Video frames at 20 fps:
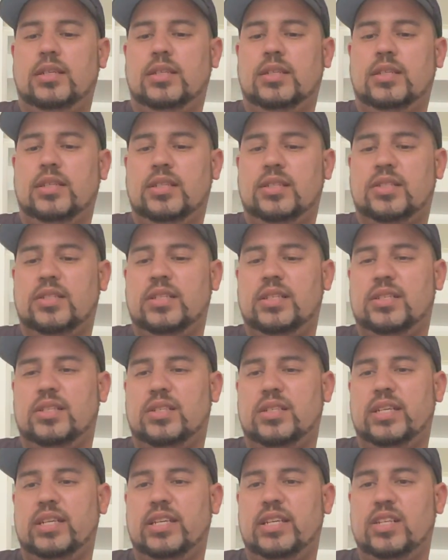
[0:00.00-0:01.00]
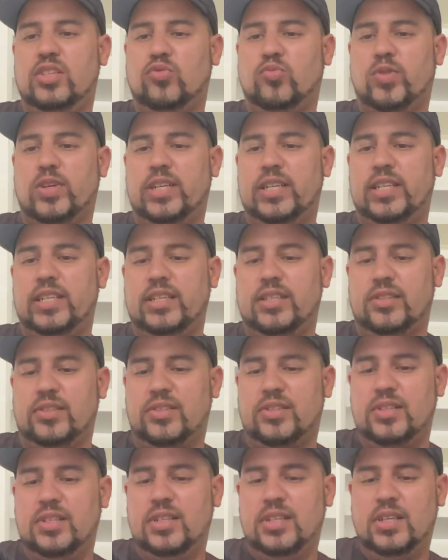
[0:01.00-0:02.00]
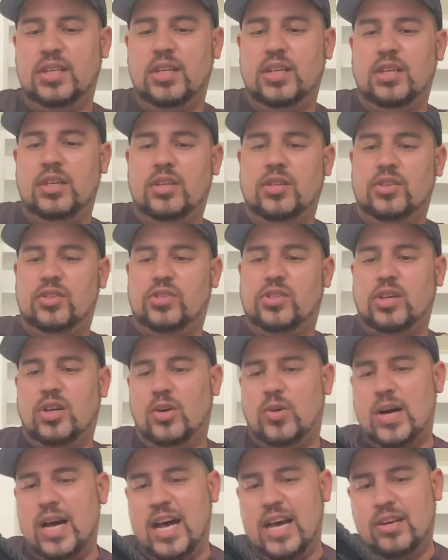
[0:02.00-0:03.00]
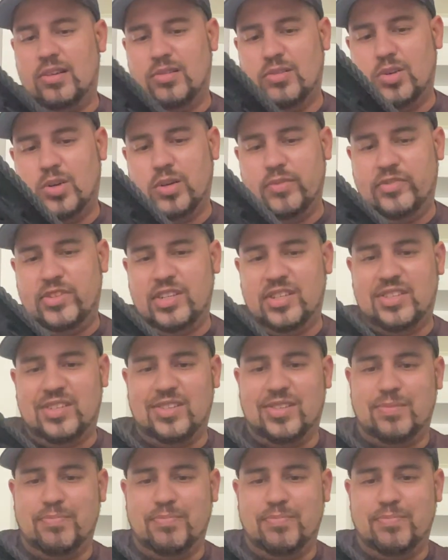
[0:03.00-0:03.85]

It is what it is. So I don't know if this is